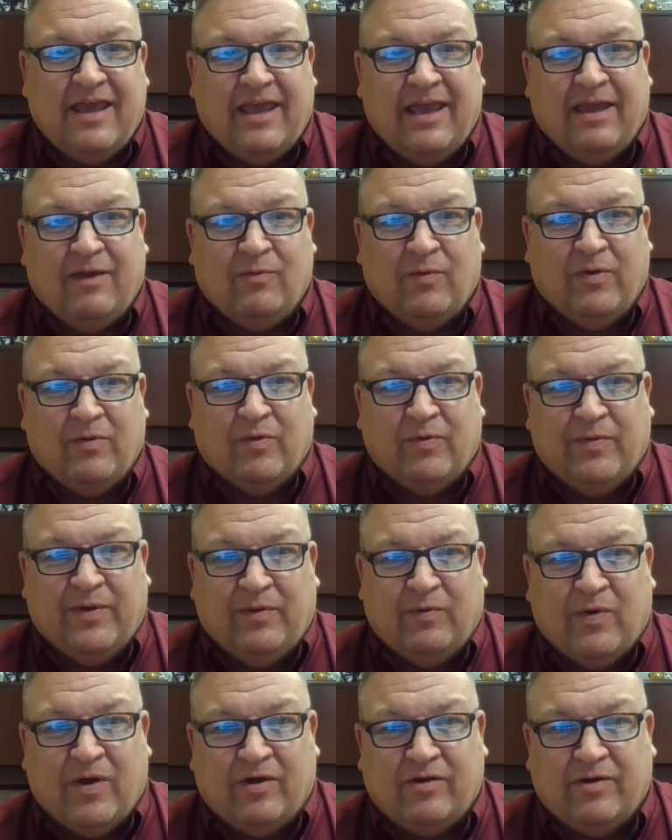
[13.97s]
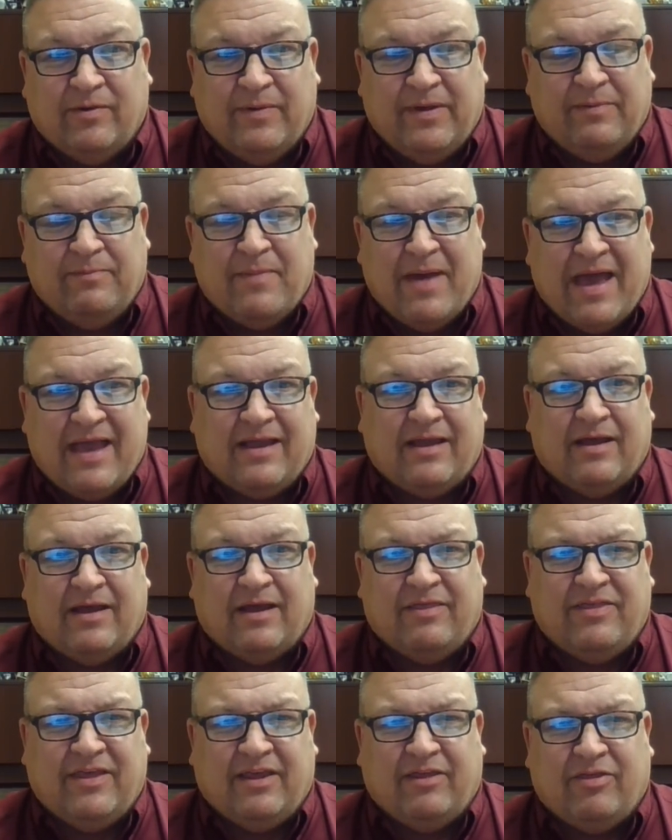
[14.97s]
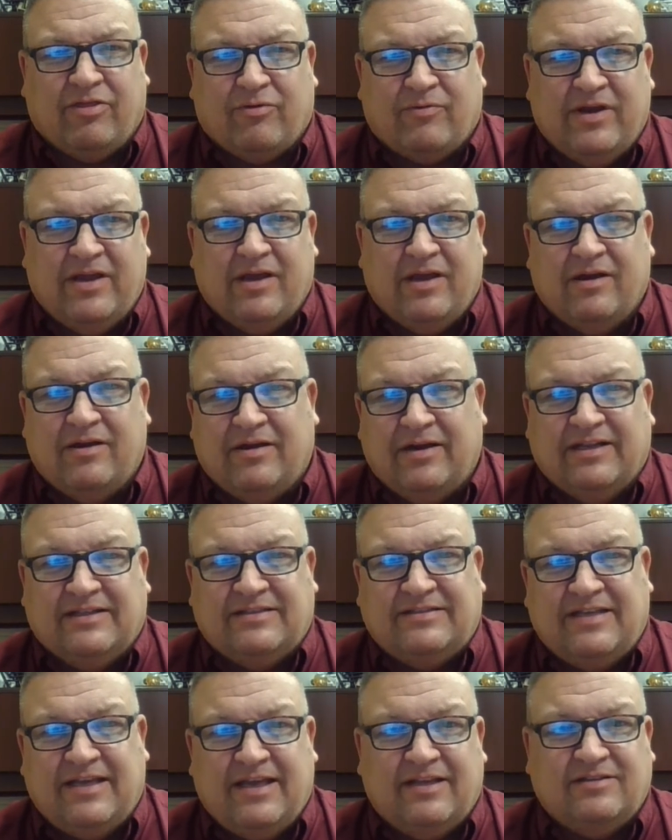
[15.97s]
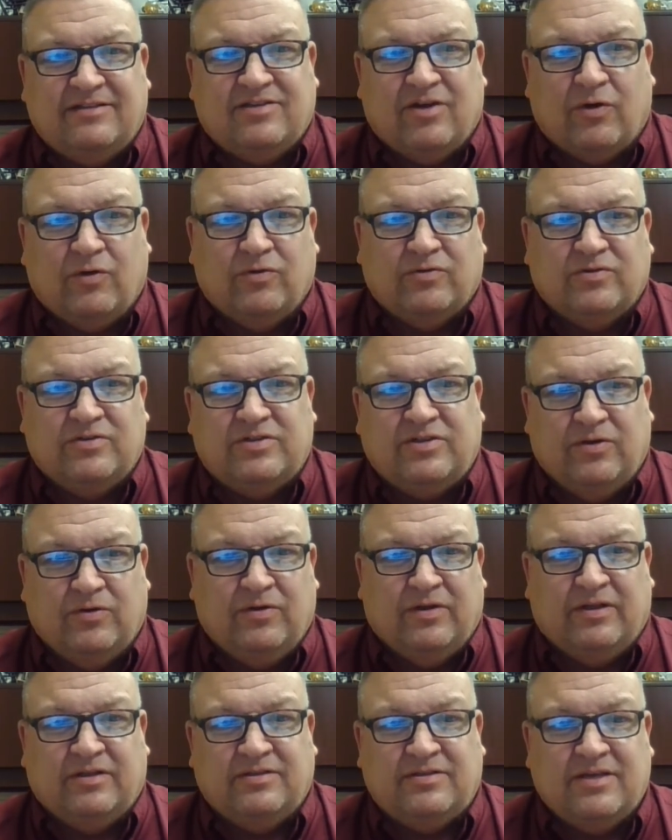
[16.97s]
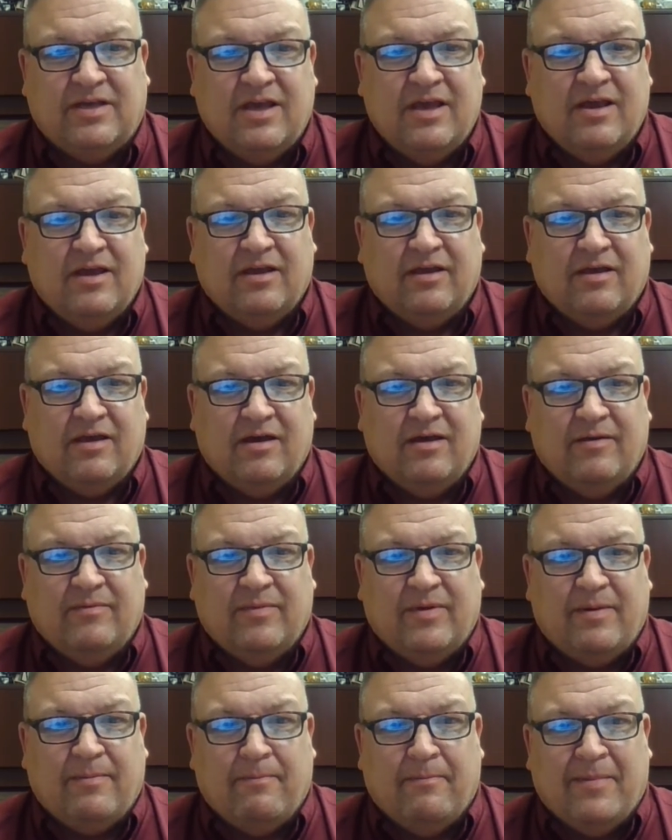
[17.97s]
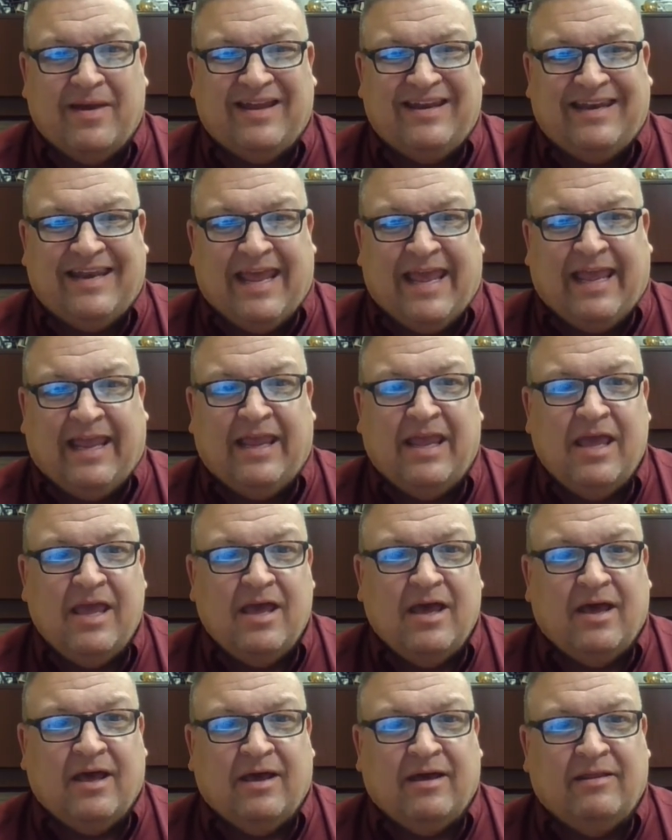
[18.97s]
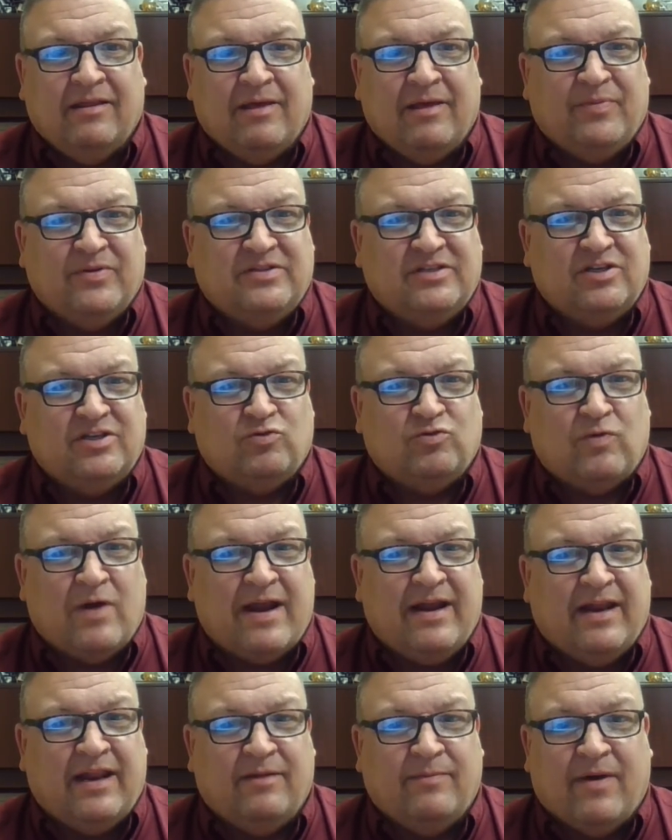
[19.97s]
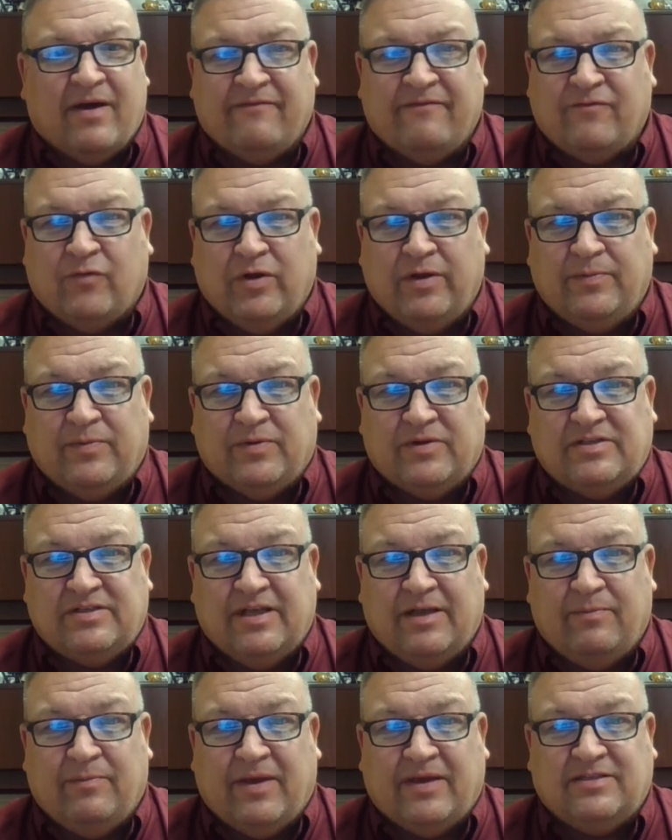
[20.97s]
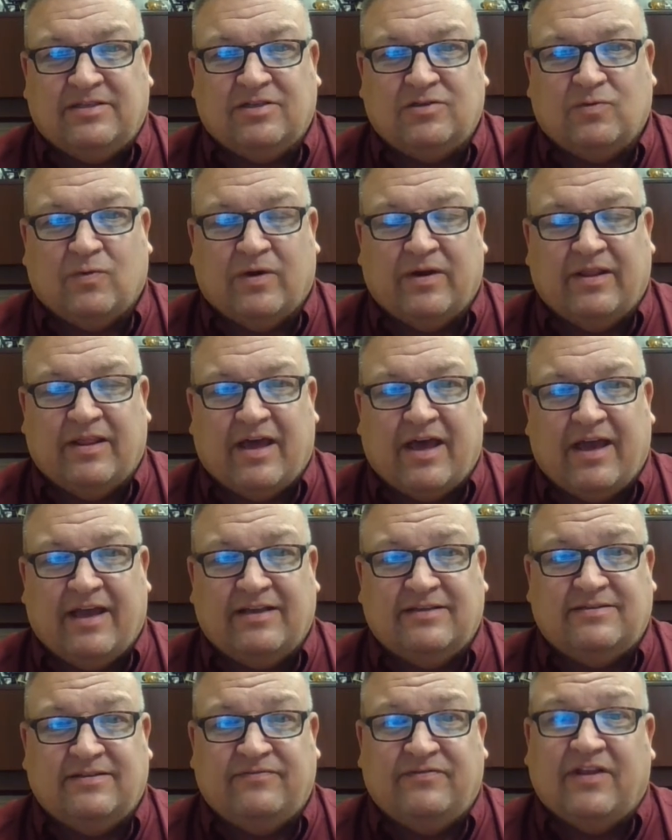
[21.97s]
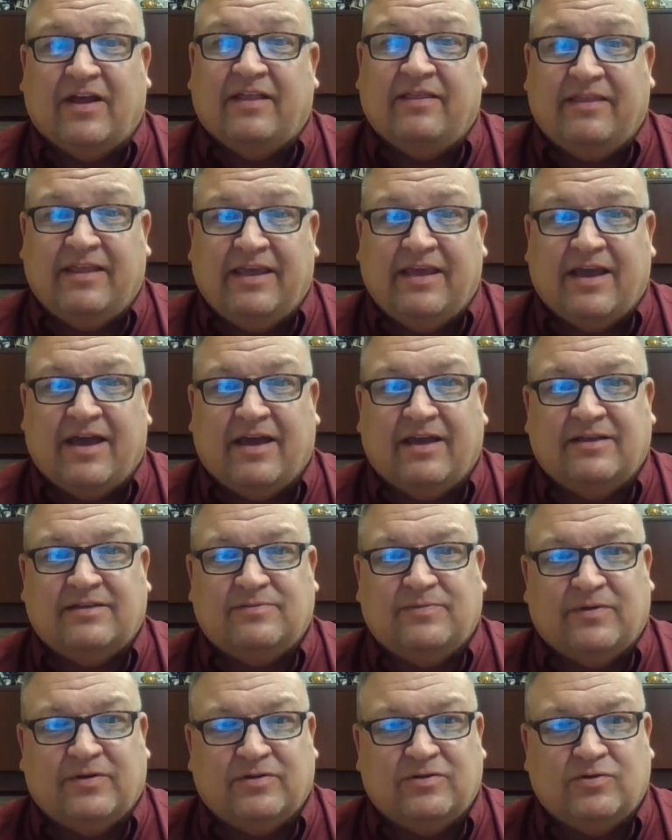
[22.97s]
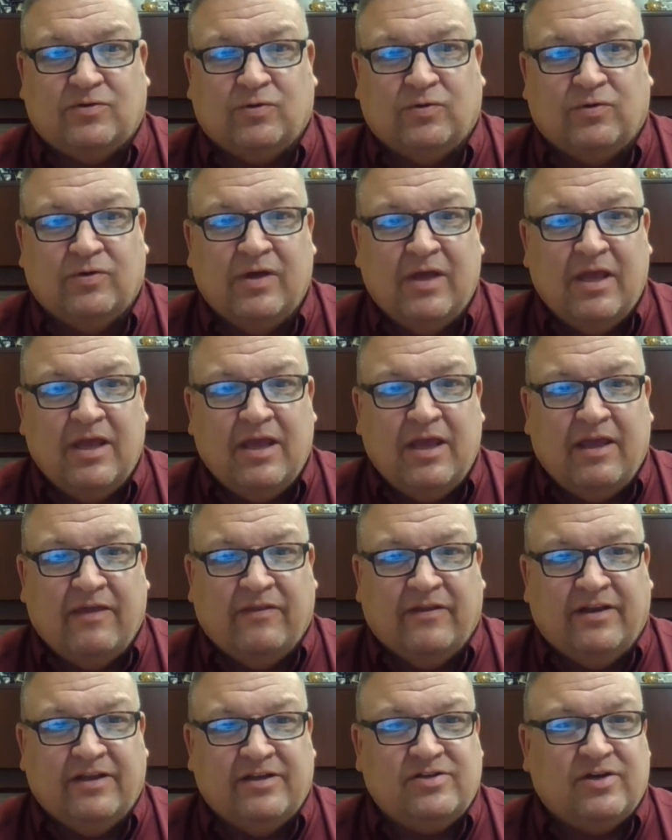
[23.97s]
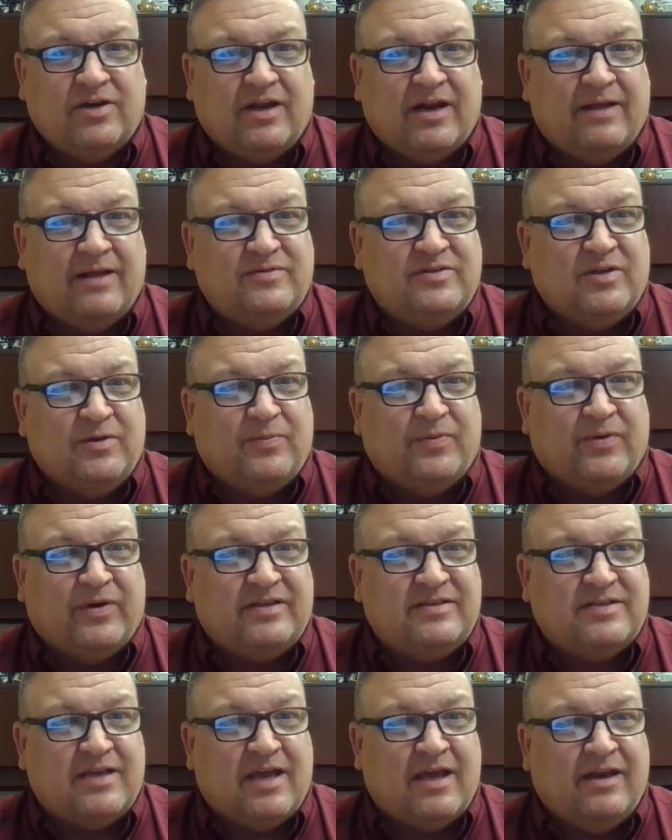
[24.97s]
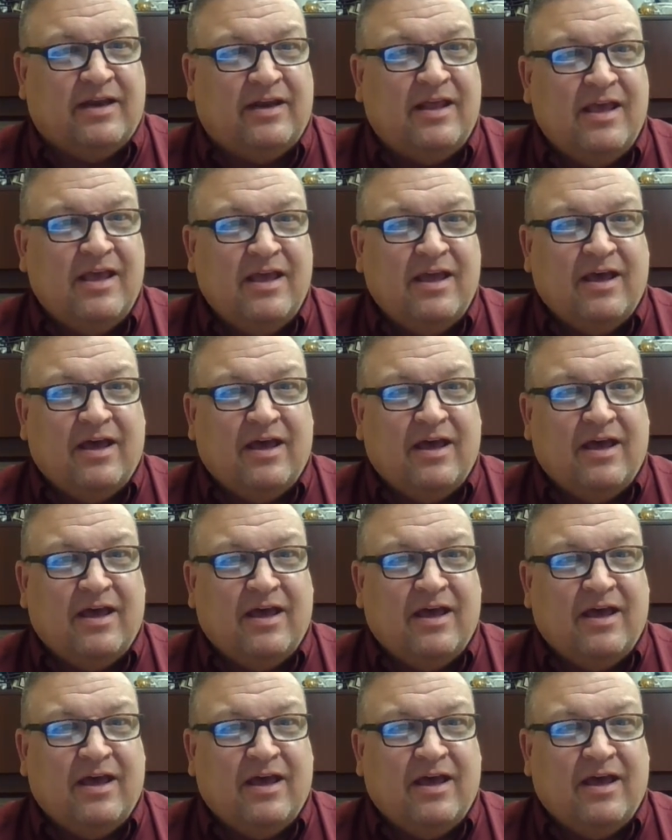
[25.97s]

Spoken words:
And we will be welcoming back, I think, 310 total students come Monday. That puts us right at about 40%, makes us one of the highest, if not the highest, middle school in the district. And I'm super excited.